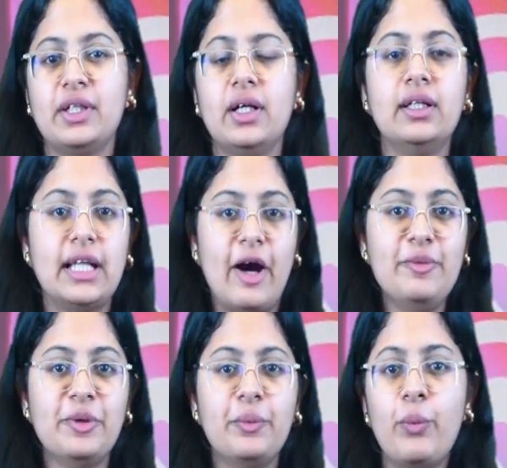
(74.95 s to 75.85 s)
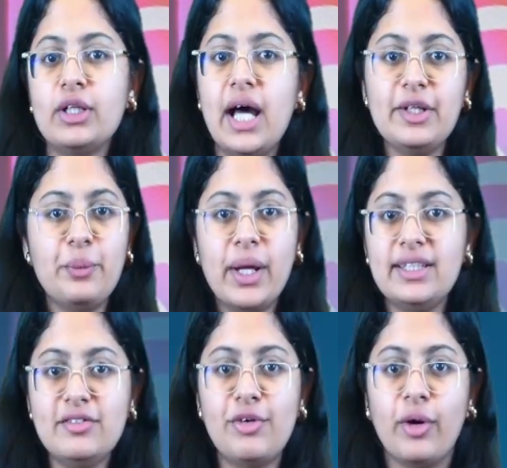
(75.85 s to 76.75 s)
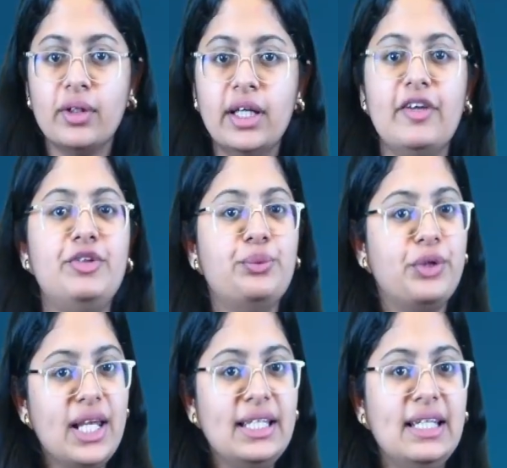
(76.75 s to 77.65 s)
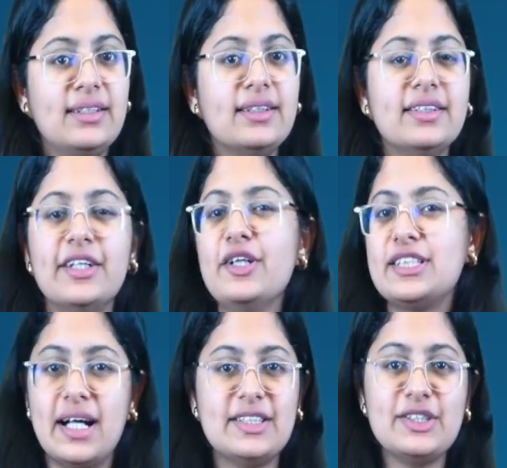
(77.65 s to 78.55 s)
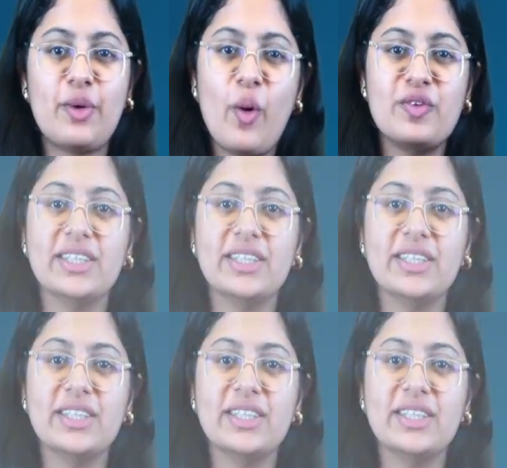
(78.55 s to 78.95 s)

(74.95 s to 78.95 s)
Now, what are you waiting for? If you really need it, your search is over.